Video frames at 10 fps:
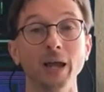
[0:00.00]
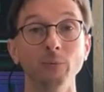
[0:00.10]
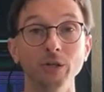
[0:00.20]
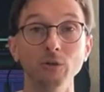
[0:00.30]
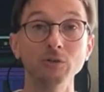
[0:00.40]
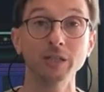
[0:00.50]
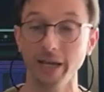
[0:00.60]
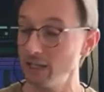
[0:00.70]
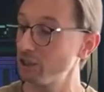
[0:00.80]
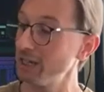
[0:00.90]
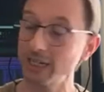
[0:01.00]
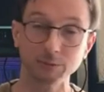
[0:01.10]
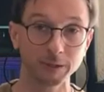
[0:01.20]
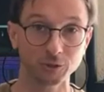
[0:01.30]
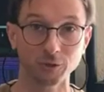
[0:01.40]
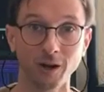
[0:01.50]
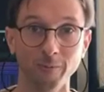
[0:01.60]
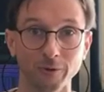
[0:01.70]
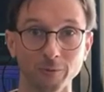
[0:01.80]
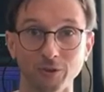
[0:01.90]
And we used the HDX
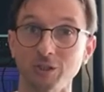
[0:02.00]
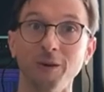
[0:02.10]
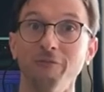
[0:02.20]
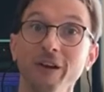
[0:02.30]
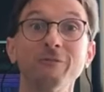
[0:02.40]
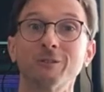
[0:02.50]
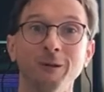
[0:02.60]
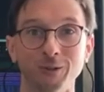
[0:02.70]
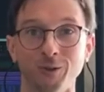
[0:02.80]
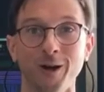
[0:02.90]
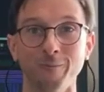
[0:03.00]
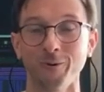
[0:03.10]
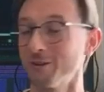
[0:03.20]
spectrometer, which is my favorite spectrometer.